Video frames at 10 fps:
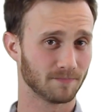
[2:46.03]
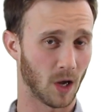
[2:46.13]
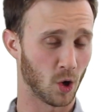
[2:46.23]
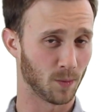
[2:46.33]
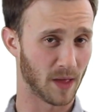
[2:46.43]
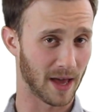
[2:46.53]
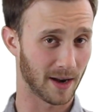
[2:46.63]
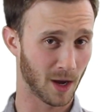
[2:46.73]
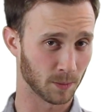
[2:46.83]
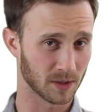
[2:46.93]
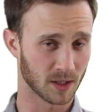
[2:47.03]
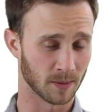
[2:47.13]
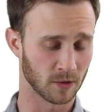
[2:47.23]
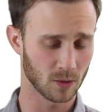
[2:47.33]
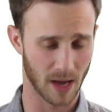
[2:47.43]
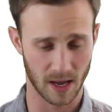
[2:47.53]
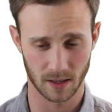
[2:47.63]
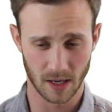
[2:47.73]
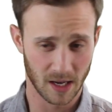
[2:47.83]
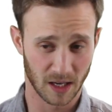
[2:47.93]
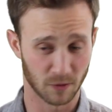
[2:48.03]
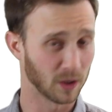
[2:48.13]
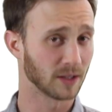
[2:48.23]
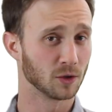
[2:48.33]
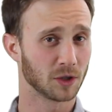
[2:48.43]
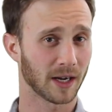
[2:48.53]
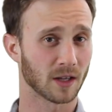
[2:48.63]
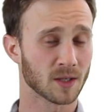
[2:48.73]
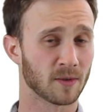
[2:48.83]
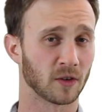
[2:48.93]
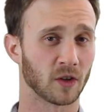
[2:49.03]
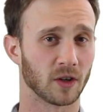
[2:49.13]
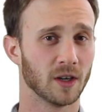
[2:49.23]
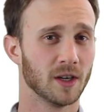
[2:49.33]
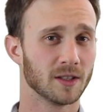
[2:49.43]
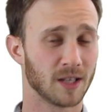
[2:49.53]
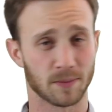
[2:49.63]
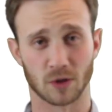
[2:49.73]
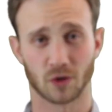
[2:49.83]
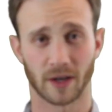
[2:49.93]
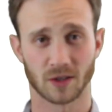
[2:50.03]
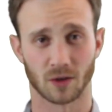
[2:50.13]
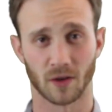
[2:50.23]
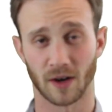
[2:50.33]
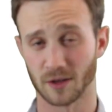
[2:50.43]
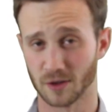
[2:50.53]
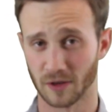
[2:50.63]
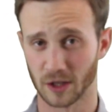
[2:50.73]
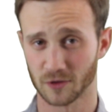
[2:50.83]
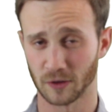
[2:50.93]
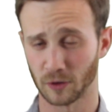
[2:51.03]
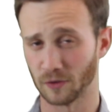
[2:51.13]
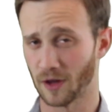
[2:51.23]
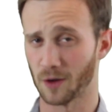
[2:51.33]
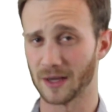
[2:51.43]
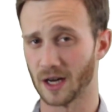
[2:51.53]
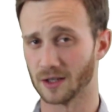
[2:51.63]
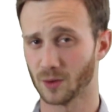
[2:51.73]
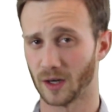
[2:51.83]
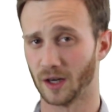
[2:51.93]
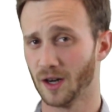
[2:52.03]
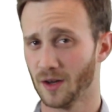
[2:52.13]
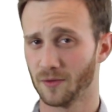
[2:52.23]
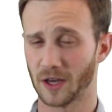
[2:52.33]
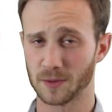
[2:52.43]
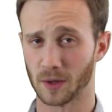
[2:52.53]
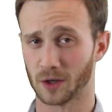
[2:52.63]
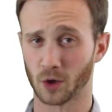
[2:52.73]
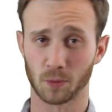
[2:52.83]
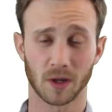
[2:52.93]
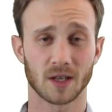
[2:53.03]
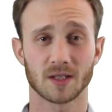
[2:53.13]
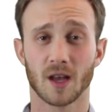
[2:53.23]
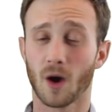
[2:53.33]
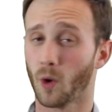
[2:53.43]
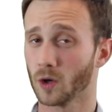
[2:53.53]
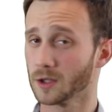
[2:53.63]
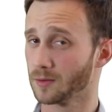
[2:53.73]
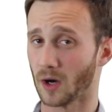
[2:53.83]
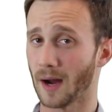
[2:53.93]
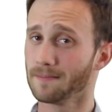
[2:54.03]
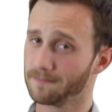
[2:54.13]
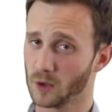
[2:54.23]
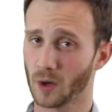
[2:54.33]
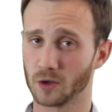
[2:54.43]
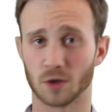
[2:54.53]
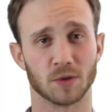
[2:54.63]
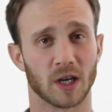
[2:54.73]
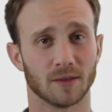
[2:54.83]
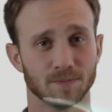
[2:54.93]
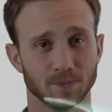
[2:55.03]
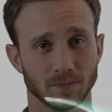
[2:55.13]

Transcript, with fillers: I hope that helped some of you. And if you'd like to check out some of our other tips and tricks or other how-to videos, feel free to follow me on Twitter, Facebook, Google+, or subscribe to our YouTube channel.